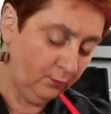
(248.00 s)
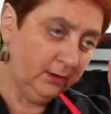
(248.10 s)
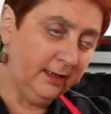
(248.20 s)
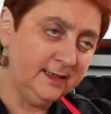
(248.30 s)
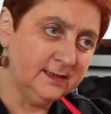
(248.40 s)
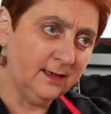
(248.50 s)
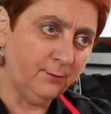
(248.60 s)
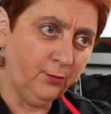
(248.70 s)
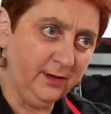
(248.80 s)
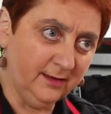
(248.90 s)
we'll end
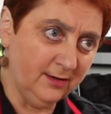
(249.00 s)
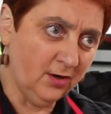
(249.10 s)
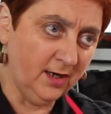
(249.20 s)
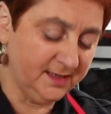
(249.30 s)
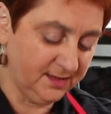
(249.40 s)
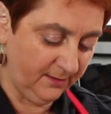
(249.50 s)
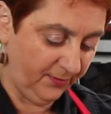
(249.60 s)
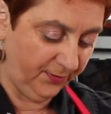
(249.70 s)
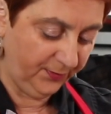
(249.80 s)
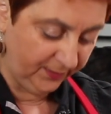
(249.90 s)
up with a nice
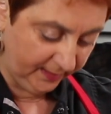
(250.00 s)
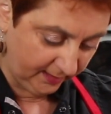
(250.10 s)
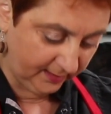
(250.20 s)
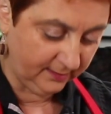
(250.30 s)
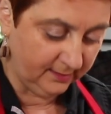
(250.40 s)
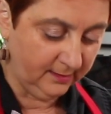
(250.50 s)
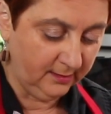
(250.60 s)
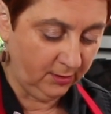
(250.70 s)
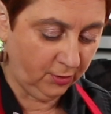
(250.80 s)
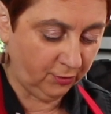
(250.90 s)
thick
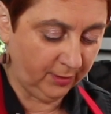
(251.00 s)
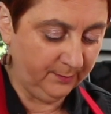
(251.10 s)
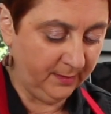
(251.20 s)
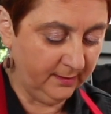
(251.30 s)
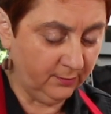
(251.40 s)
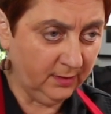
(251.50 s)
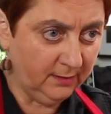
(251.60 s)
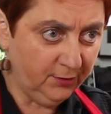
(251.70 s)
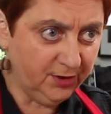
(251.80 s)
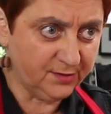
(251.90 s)
creamy that'll
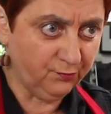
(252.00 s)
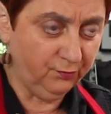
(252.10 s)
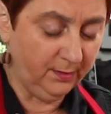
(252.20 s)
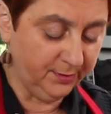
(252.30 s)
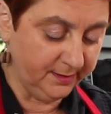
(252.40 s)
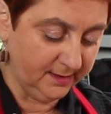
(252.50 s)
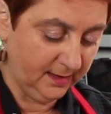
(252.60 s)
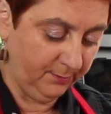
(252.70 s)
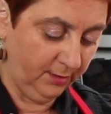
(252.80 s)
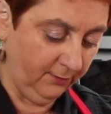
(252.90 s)
give you just ribbons
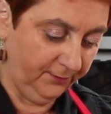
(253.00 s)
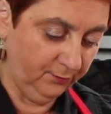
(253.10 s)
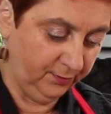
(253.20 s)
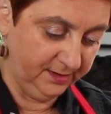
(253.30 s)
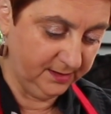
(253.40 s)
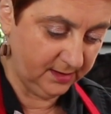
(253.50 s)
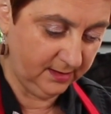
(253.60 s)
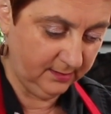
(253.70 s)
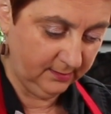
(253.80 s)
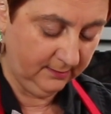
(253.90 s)
coming off your whisk.